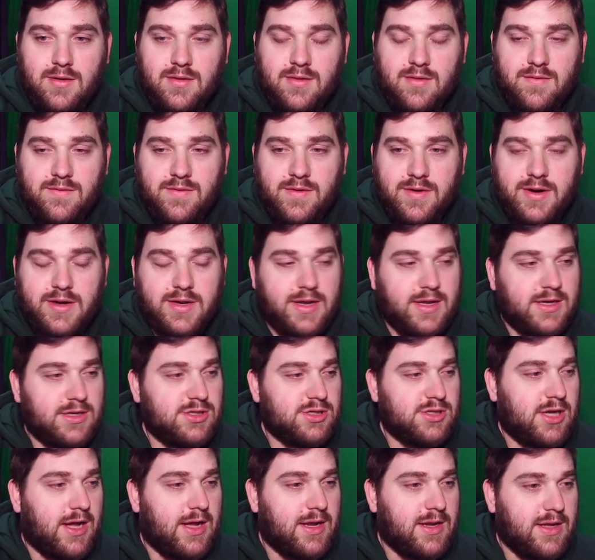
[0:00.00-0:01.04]
the very next
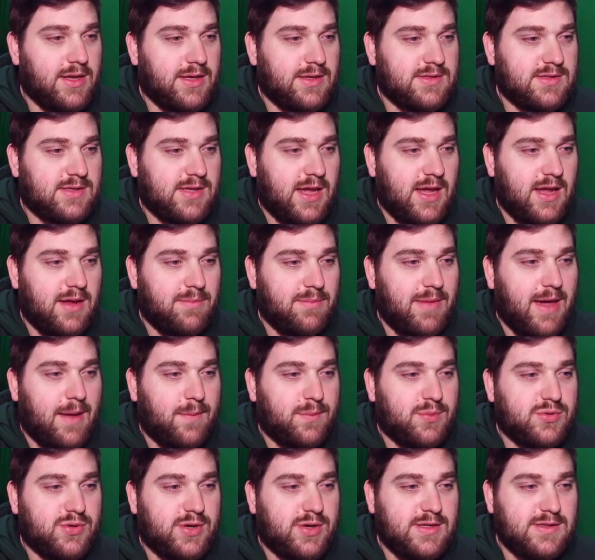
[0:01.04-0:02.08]
shot is, hey,
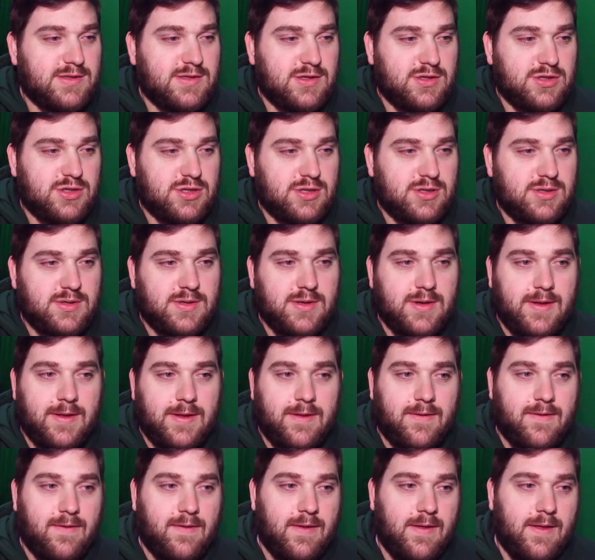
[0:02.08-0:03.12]
map transition.
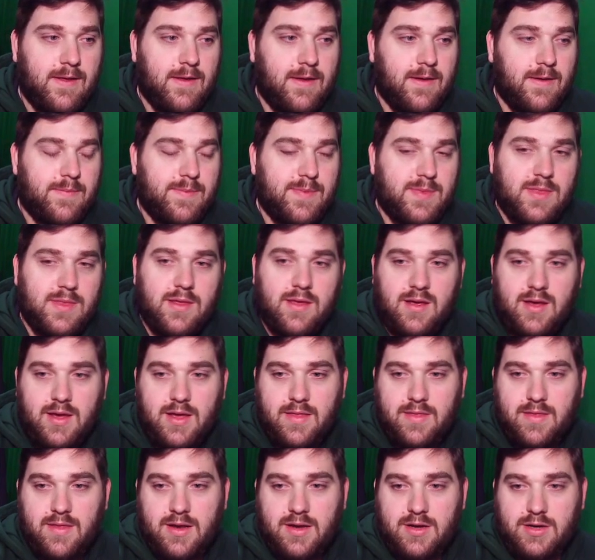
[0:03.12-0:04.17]

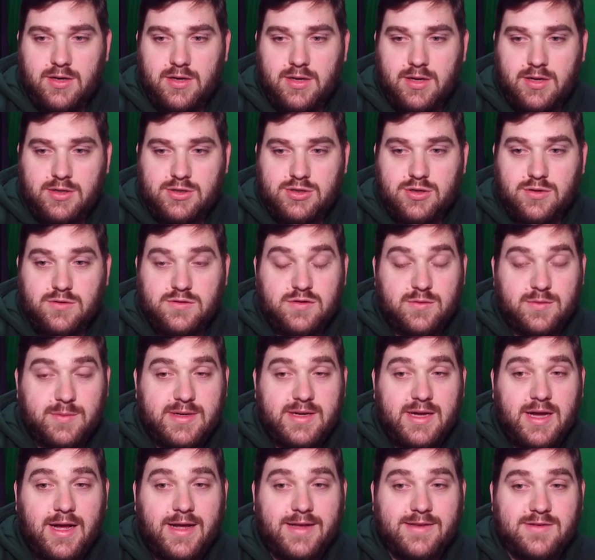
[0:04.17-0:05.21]
And then it shows them
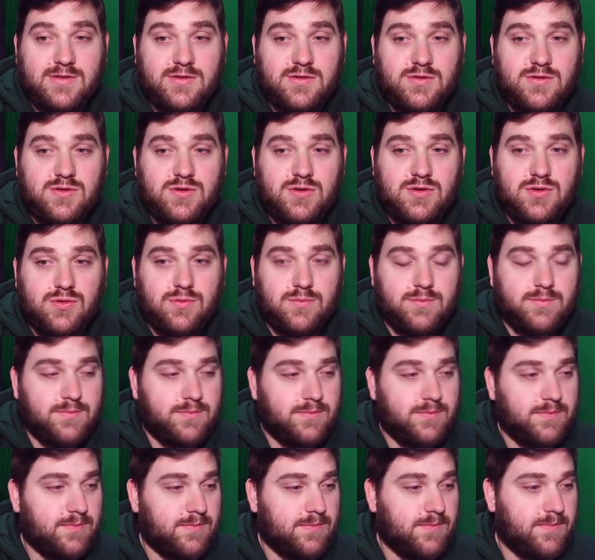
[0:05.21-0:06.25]
at Khazad-dûm
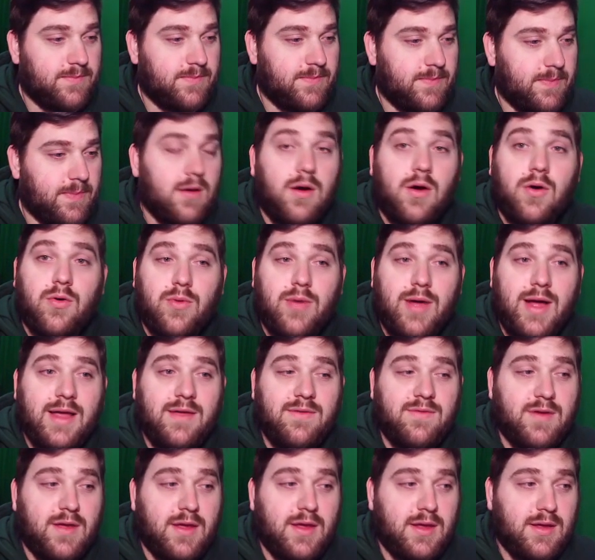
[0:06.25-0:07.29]

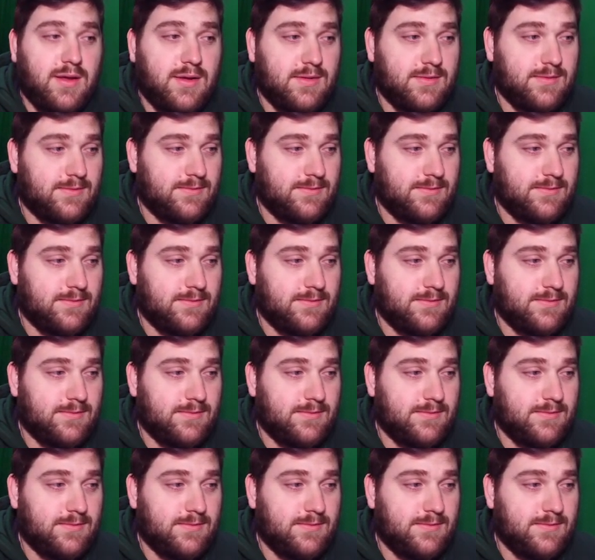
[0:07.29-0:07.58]
arriving